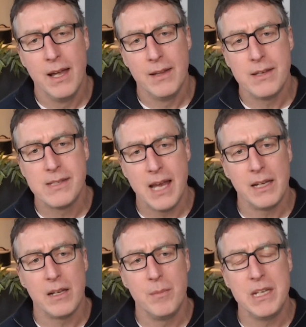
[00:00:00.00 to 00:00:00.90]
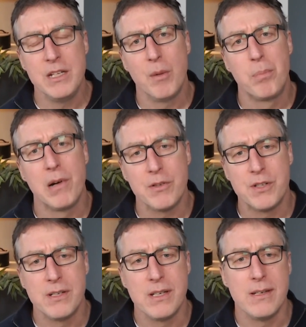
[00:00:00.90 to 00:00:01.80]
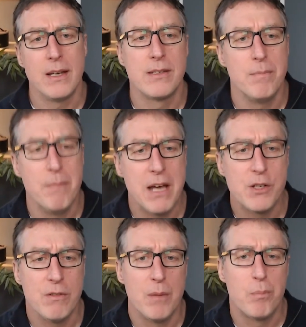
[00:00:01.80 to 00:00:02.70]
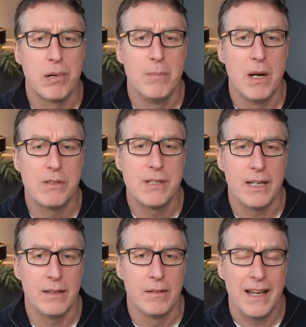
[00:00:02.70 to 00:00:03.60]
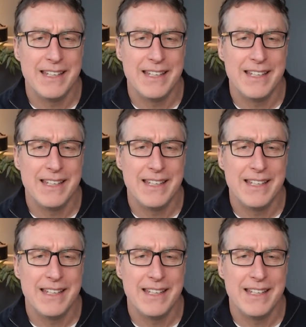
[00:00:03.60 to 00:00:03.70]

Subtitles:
There's certainly going to be new approaches, isn't there, to measuring and promoting.